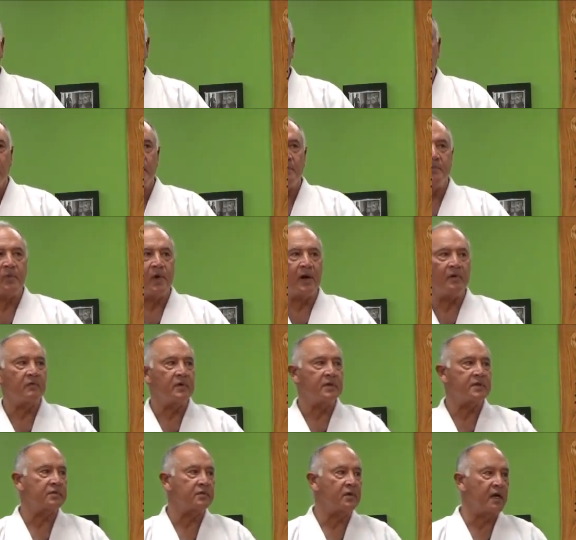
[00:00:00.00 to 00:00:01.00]
When Brett
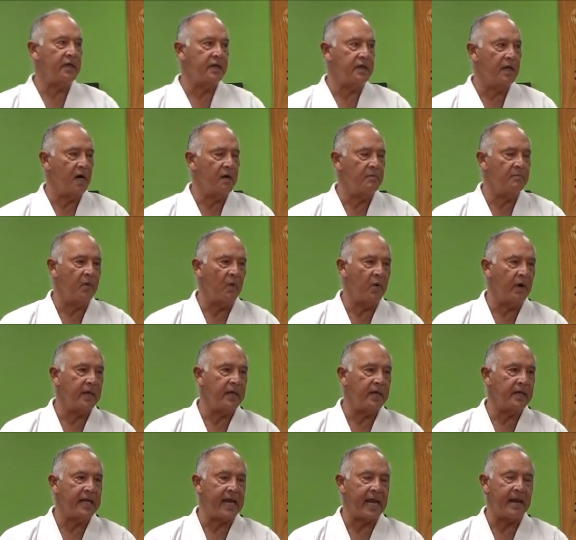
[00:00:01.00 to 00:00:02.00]
was a young boy,
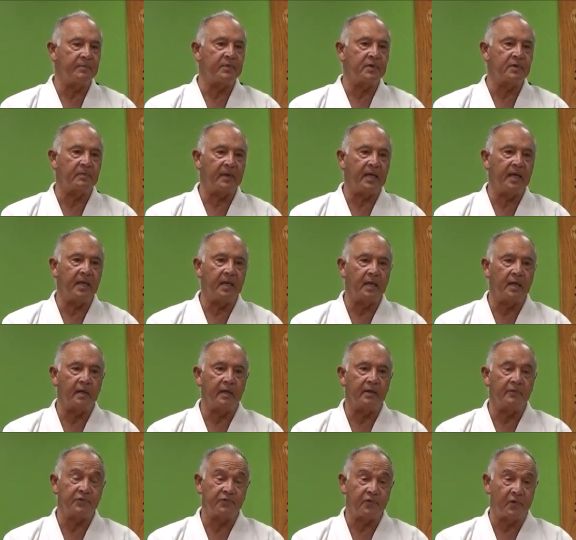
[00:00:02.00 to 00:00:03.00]
he came to me.
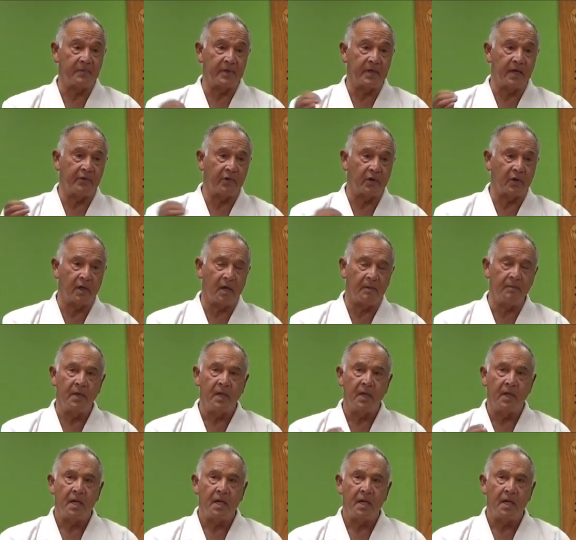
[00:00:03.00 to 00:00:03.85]
He was from another club.